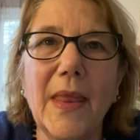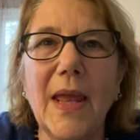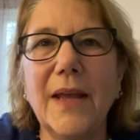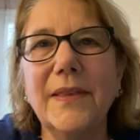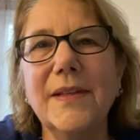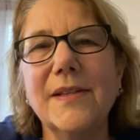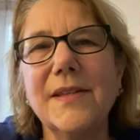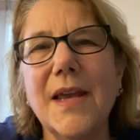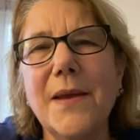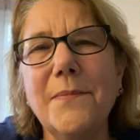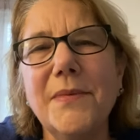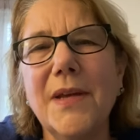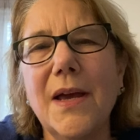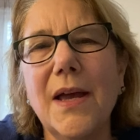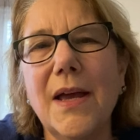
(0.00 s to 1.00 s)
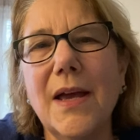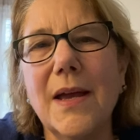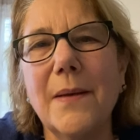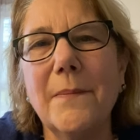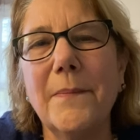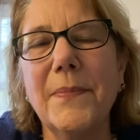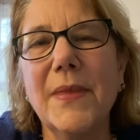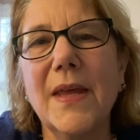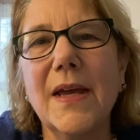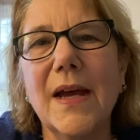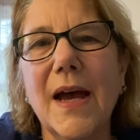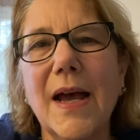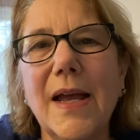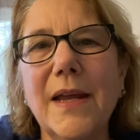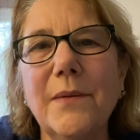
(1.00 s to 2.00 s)
At the same time,
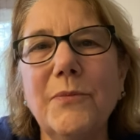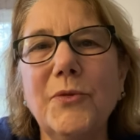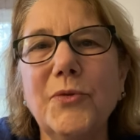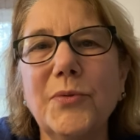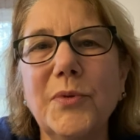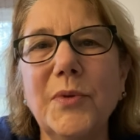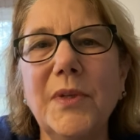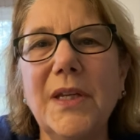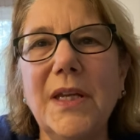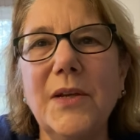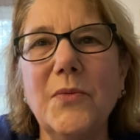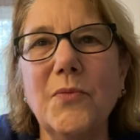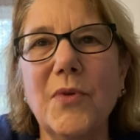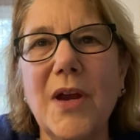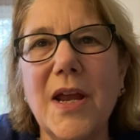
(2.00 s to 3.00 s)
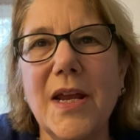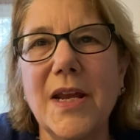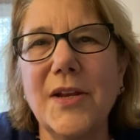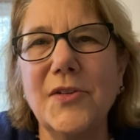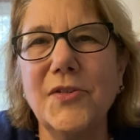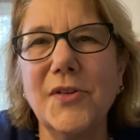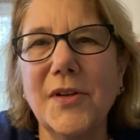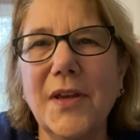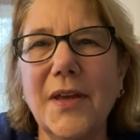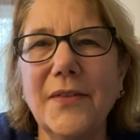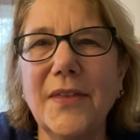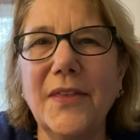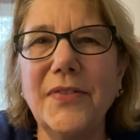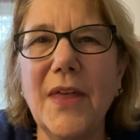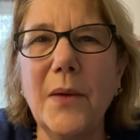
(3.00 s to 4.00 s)
I am truly enraged
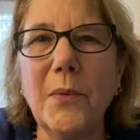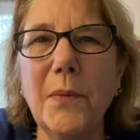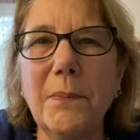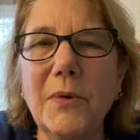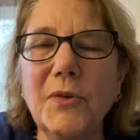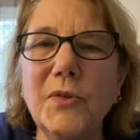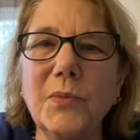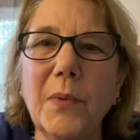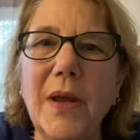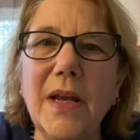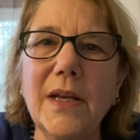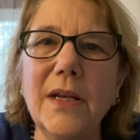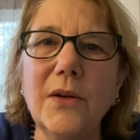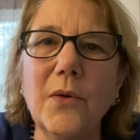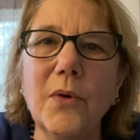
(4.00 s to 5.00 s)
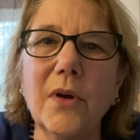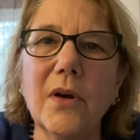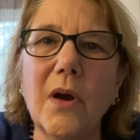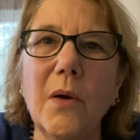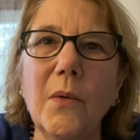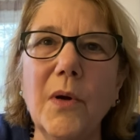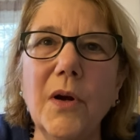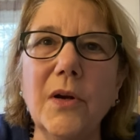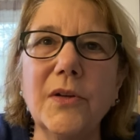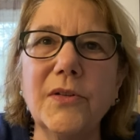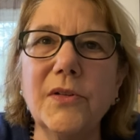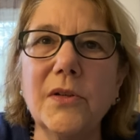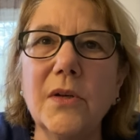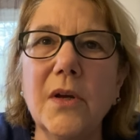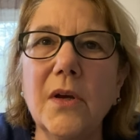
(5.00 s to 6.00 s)
that they were persuaded or
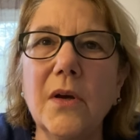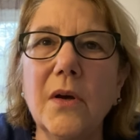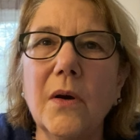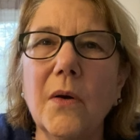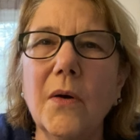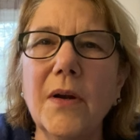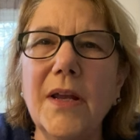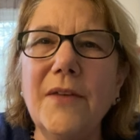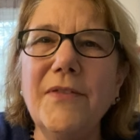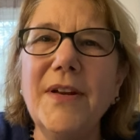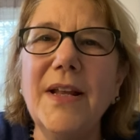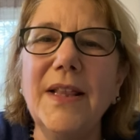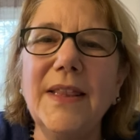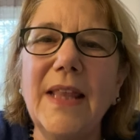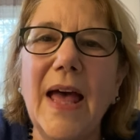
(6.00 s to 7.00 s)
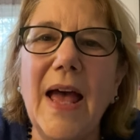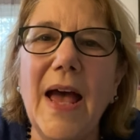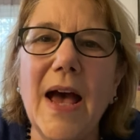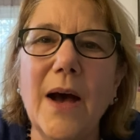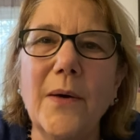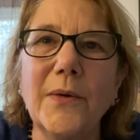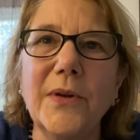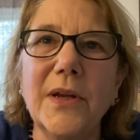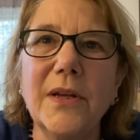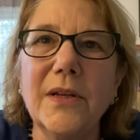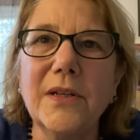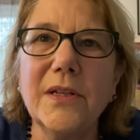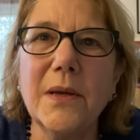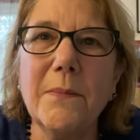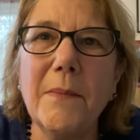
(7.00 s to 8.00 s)
coerced or even allowed
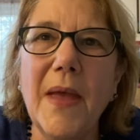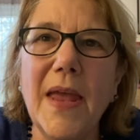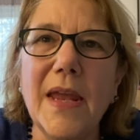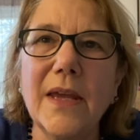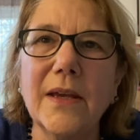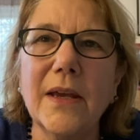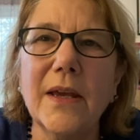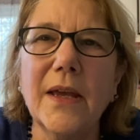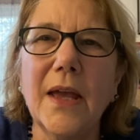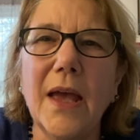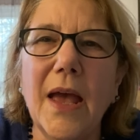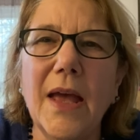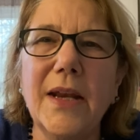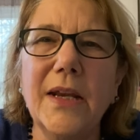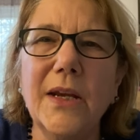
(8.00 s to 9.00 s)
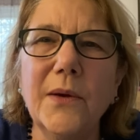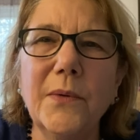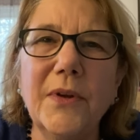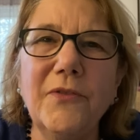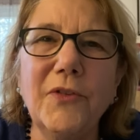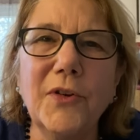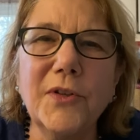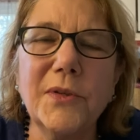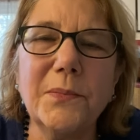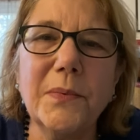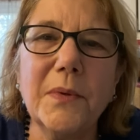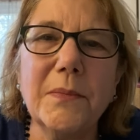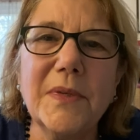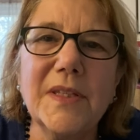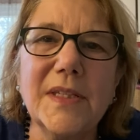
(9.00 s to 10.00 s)
to make an
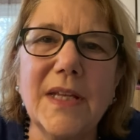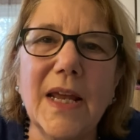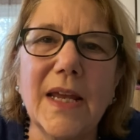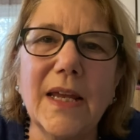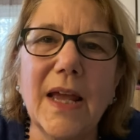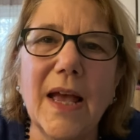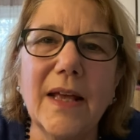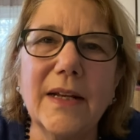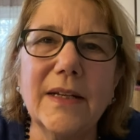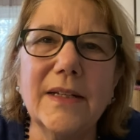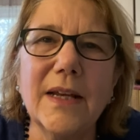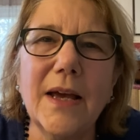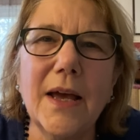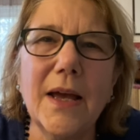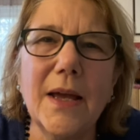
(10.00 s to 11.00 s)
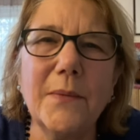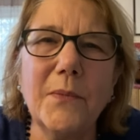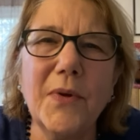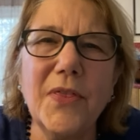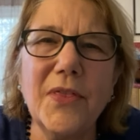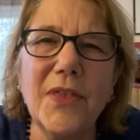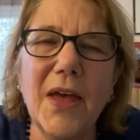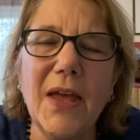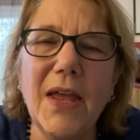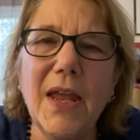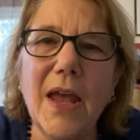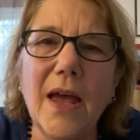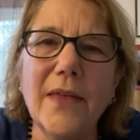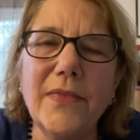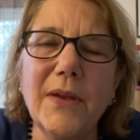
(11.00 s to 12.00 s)
irreversible mistake at a time when
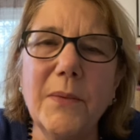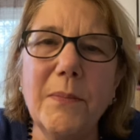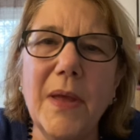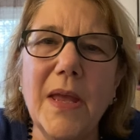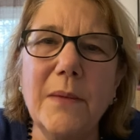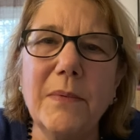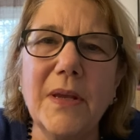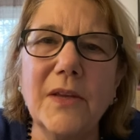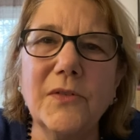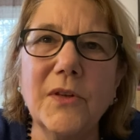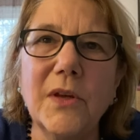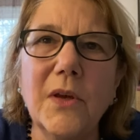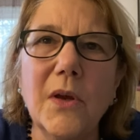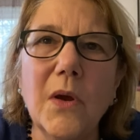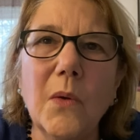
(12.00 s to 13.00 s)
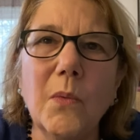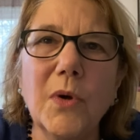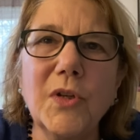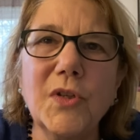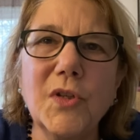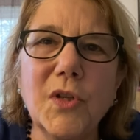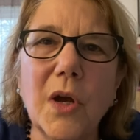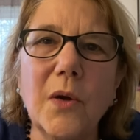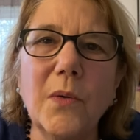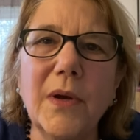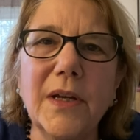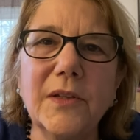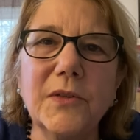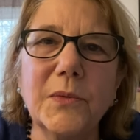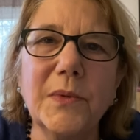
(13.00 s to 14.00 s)
they and their babies were so
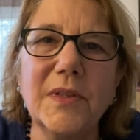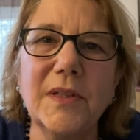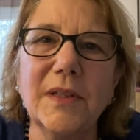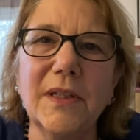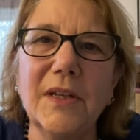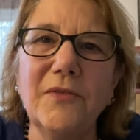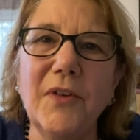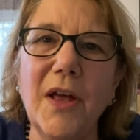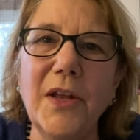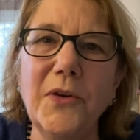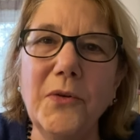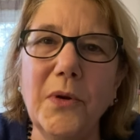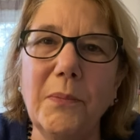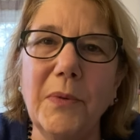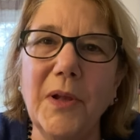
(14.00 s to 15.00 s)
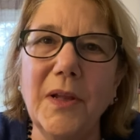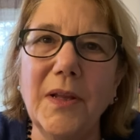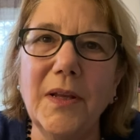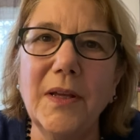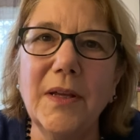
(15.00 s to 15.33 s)
exquisitely vulnerable.